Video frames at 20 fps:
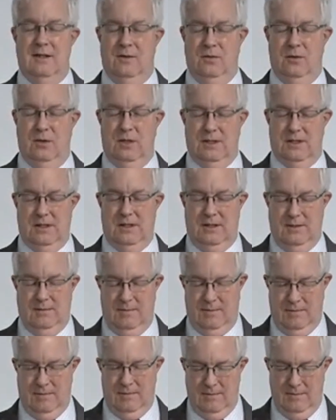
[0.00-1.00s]
which
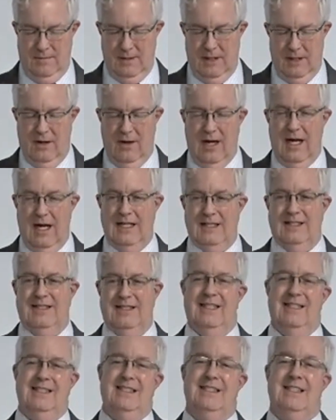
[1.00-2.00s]
has as
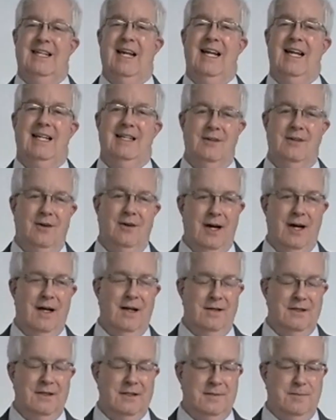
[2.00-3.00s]
its stated
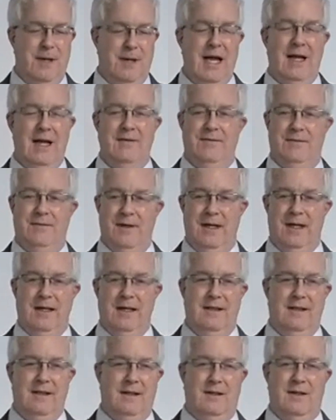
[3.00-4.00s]
grounds bad
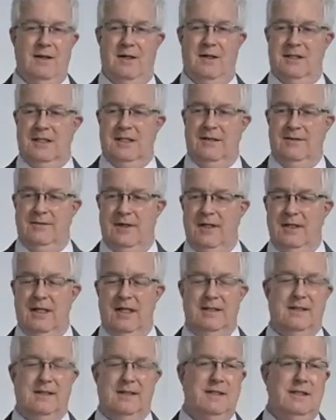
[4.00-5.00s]
faith, the causing of
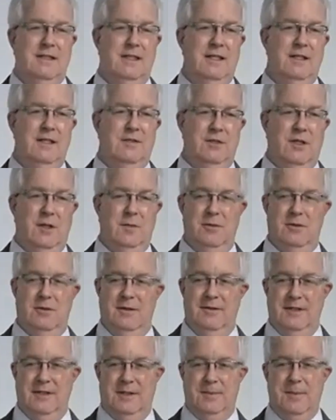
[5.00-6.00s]
unnecessary trouble
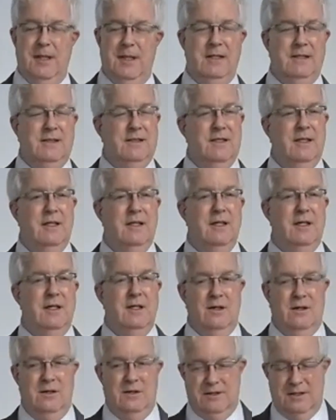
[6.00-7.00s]
and expense,
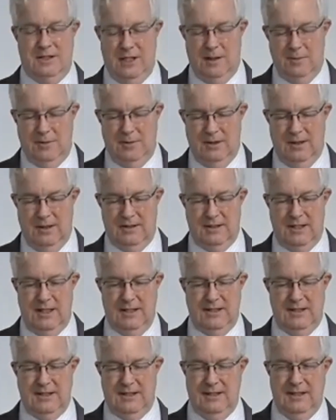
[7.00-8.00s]
or stubborn
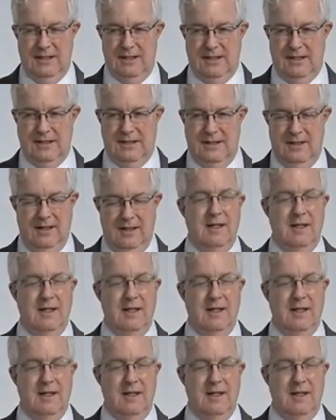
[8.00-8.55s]
litigiousness.